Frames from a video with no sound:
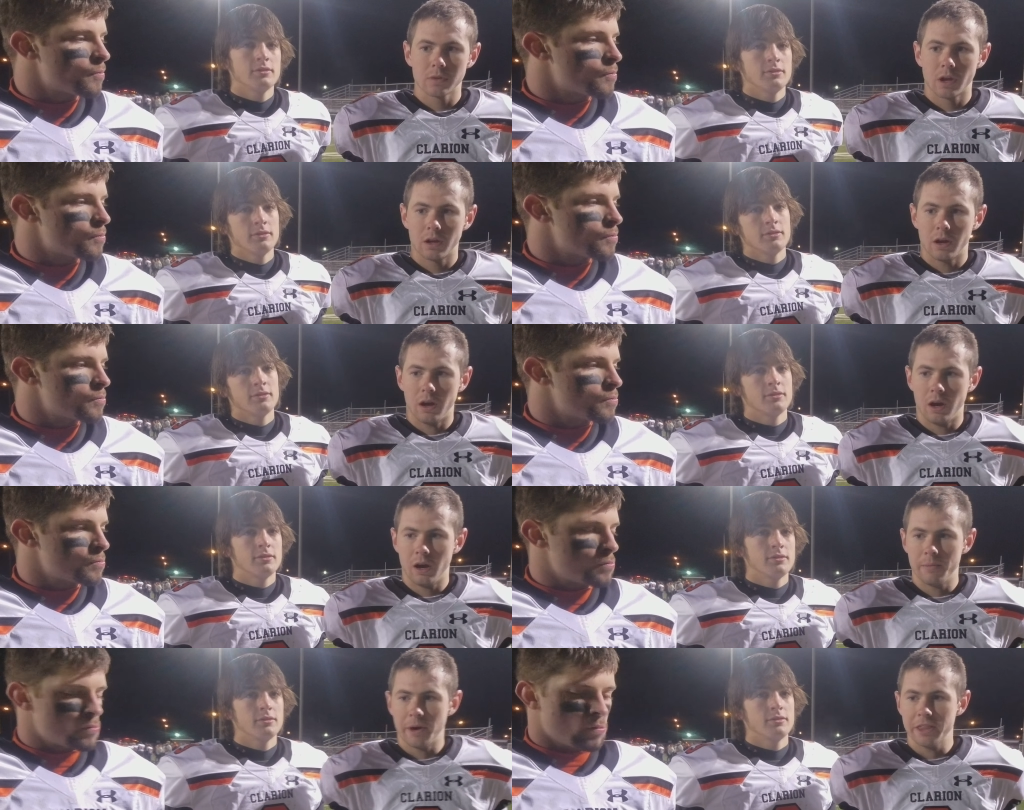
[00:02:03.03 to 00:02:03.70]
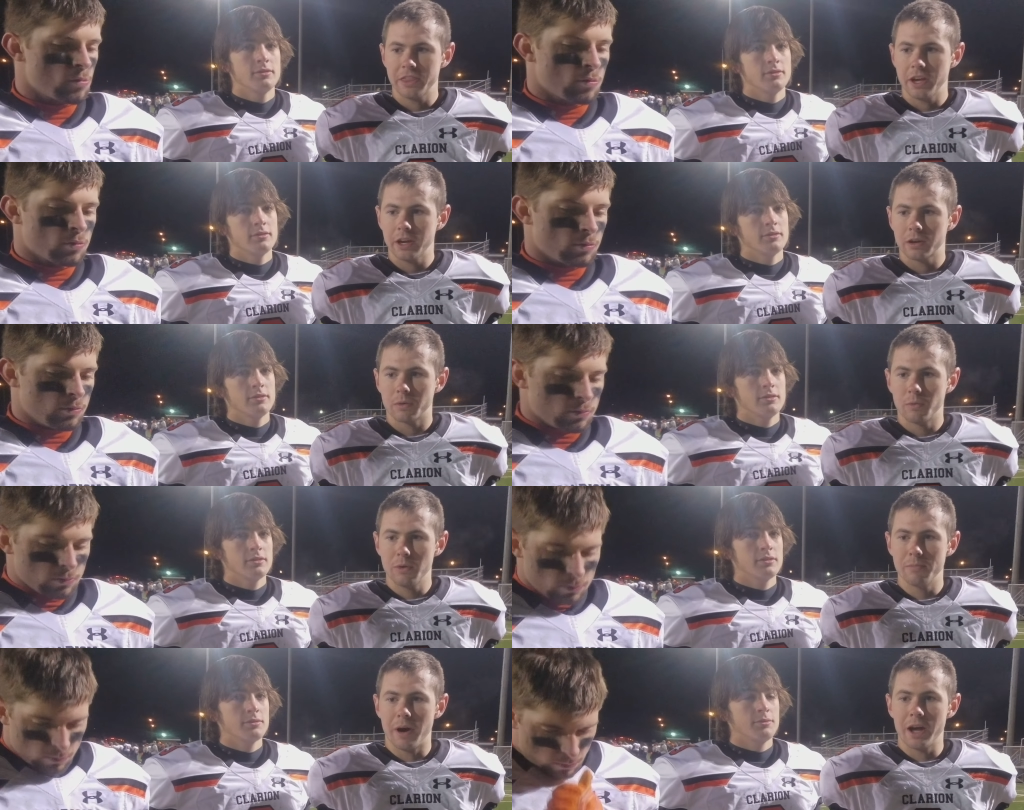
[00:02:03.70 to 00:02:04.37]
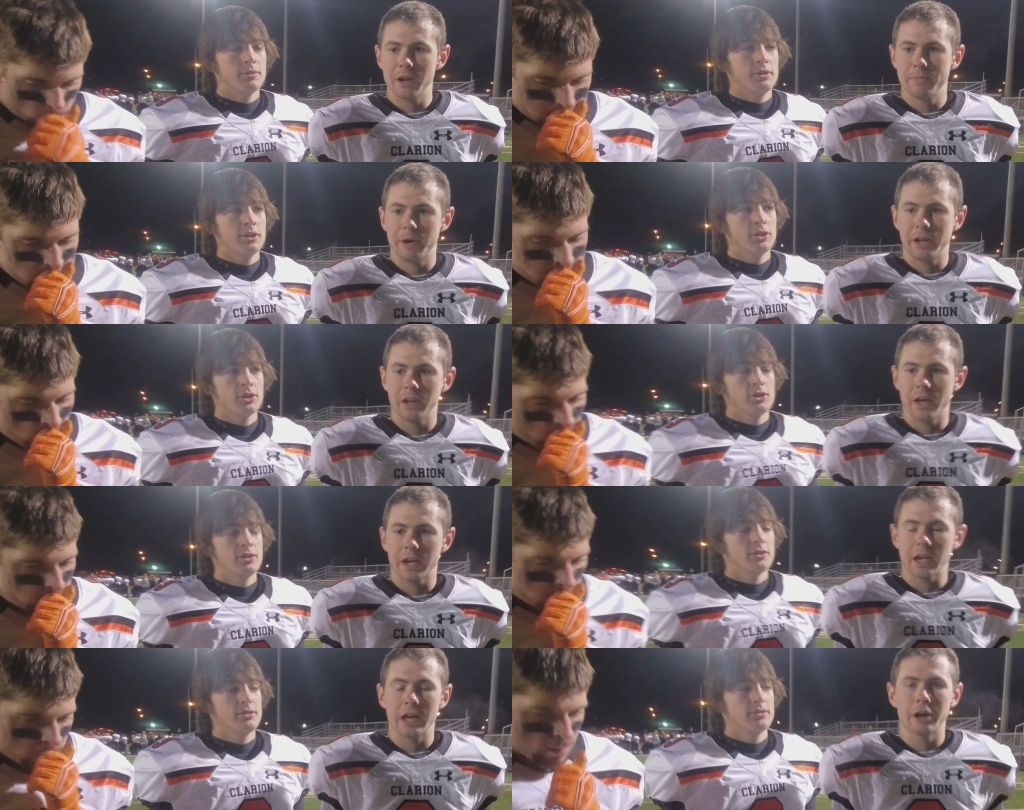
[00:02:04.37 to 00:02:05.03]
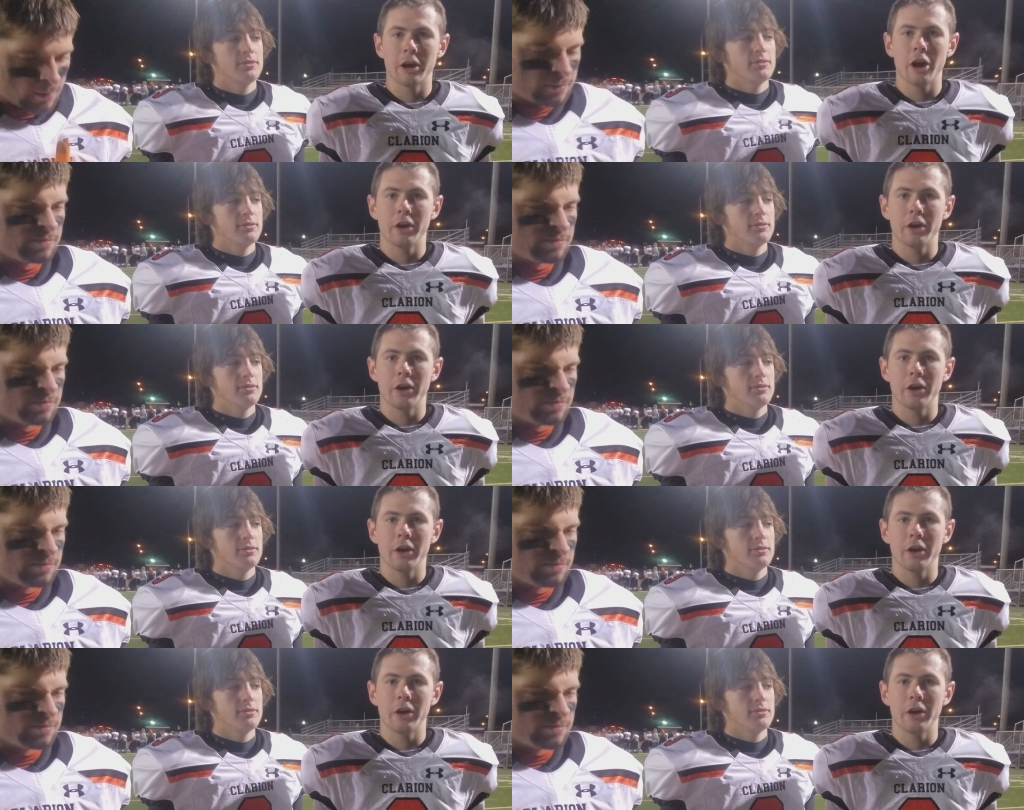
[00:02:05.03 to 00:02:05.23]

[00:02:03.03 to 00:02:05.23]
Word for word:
Speaker 1: Um, I think we might have been like in our own